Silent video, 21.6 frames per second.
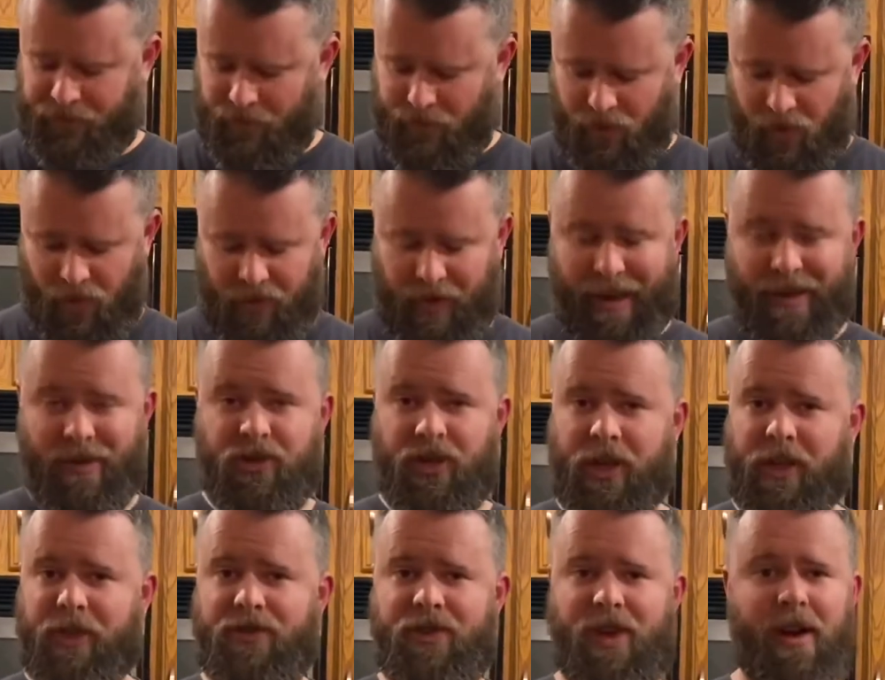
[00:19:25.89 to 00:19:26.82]
Okay, check
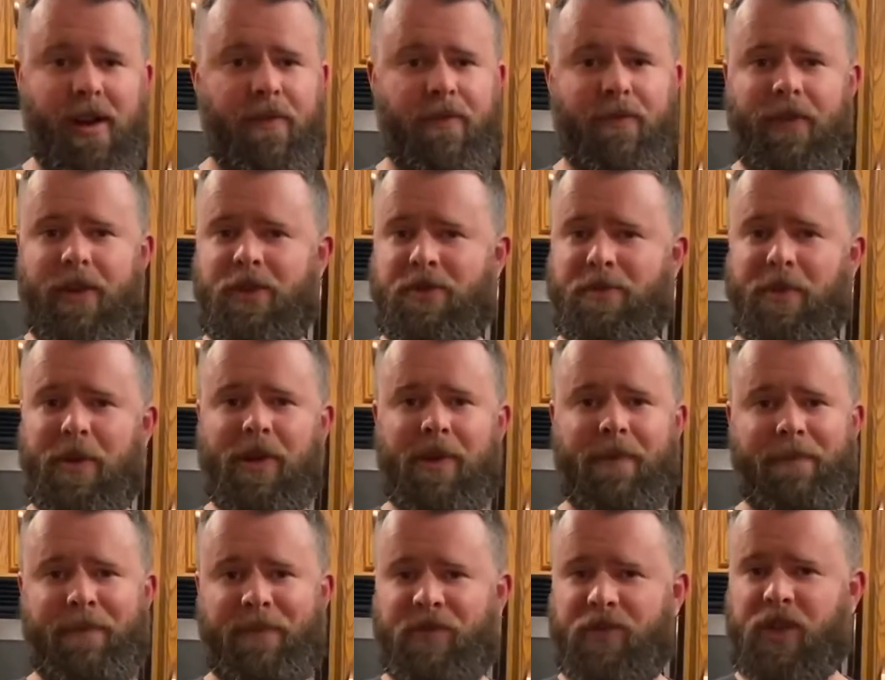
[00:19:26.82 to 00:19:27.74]
us out on Facebook.
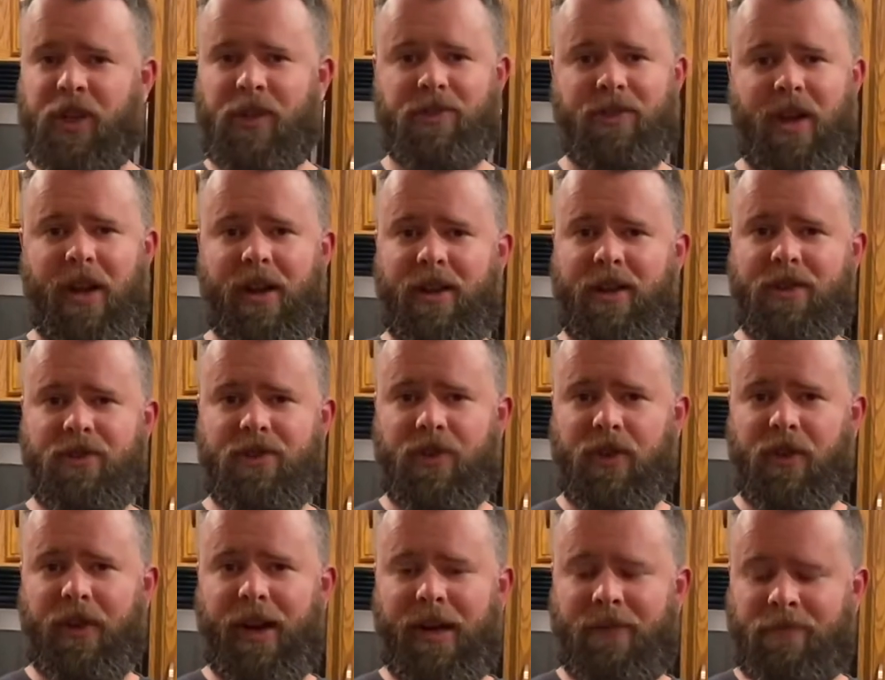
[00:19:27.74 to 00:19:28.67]
Check us out on
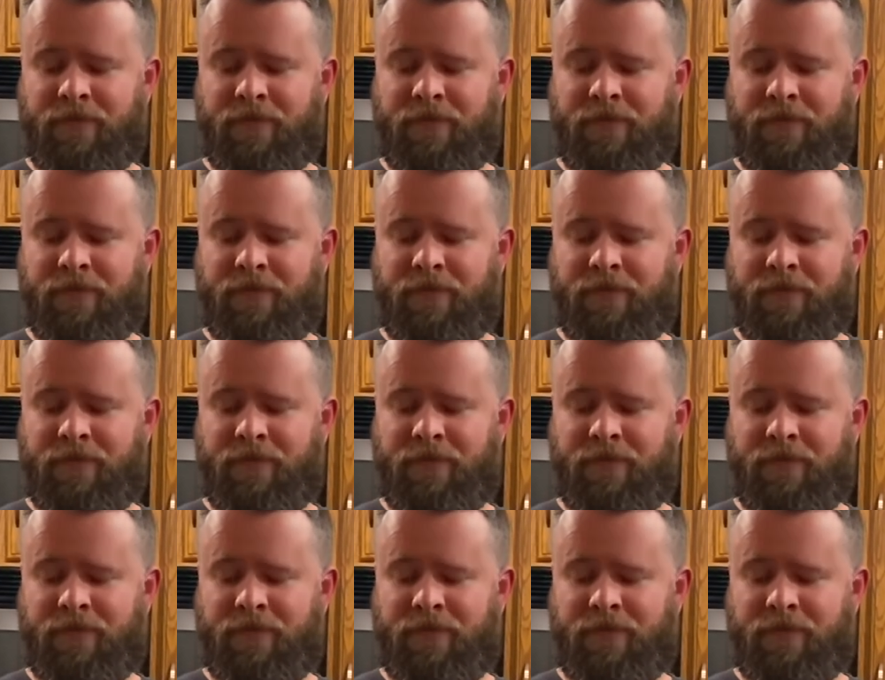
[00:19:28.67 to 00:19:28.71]
Instagram.